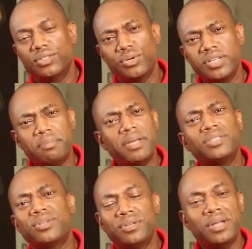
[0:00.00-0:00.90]
so it
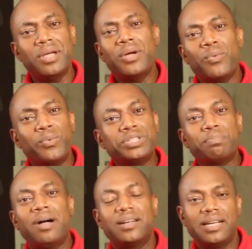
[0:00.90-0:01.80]
depends on which
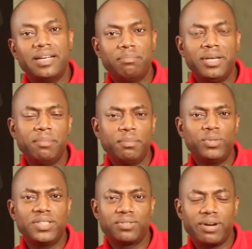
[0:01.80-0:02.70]
part. Many
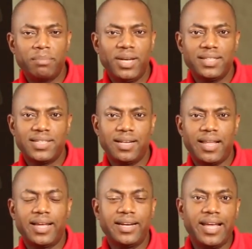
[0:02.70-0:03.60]
people describe me
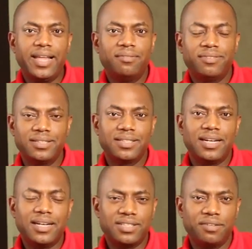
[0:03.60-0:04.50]
like an elephant
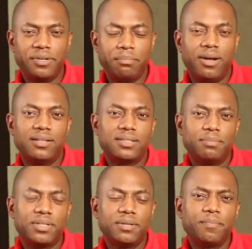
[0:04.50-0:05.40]
that has different parts. But